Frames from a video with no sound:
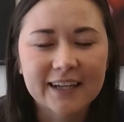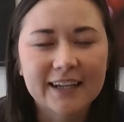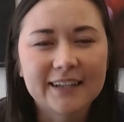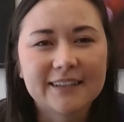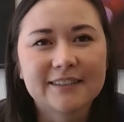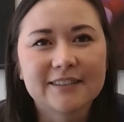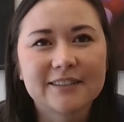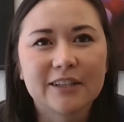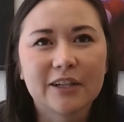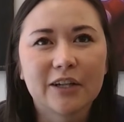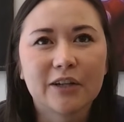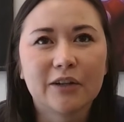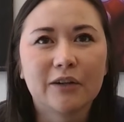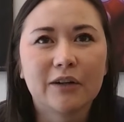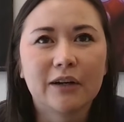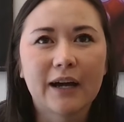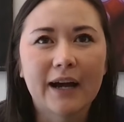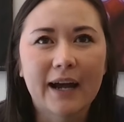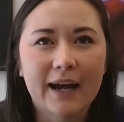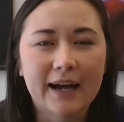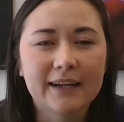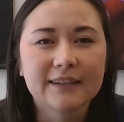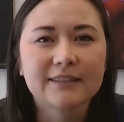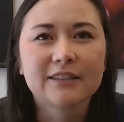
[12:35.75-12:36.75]
And so
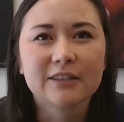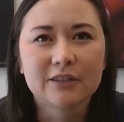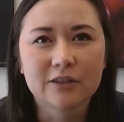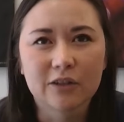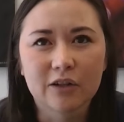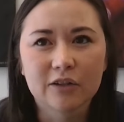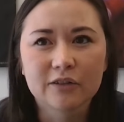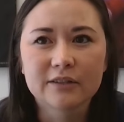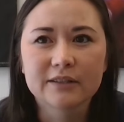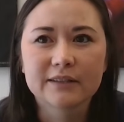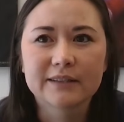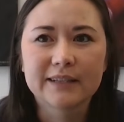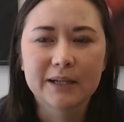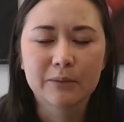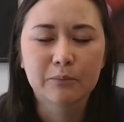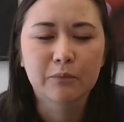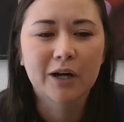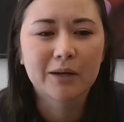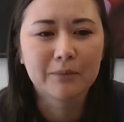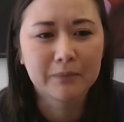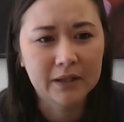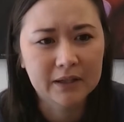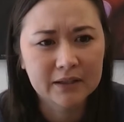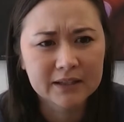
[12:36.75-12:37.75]
as adults, they
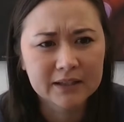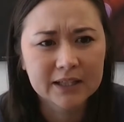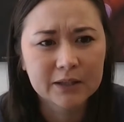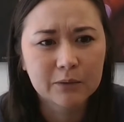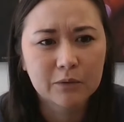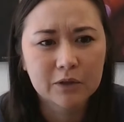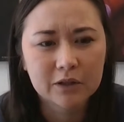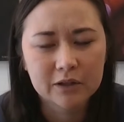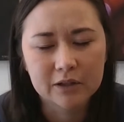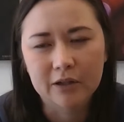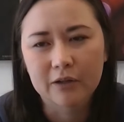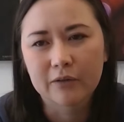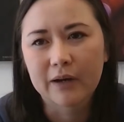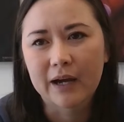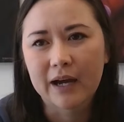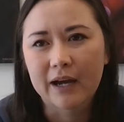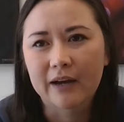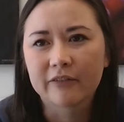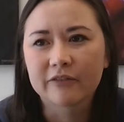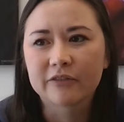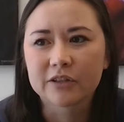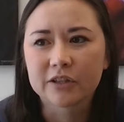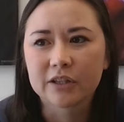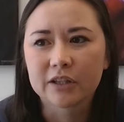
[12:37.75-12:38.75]
primarily will go
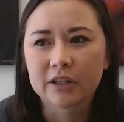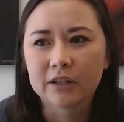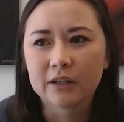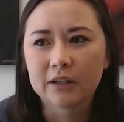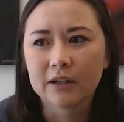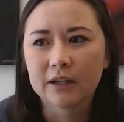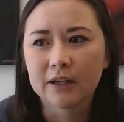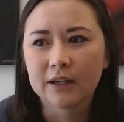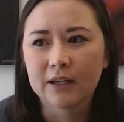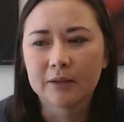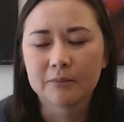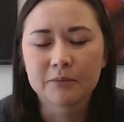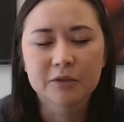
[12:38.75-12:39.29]
after